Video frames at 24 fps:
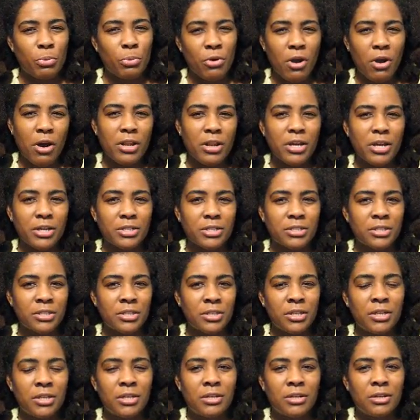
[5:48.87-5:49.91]
product
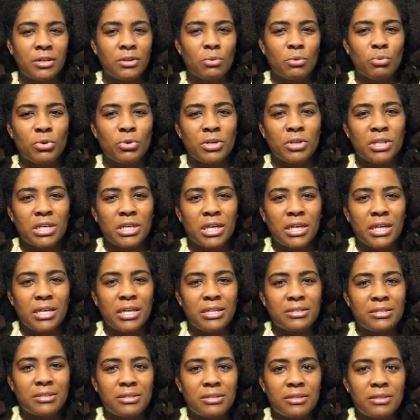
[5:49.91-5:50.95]
really
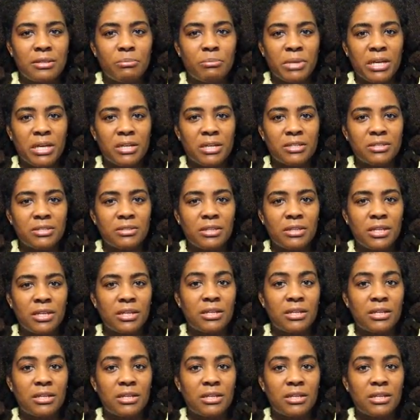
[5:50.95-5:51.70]
isn't the best.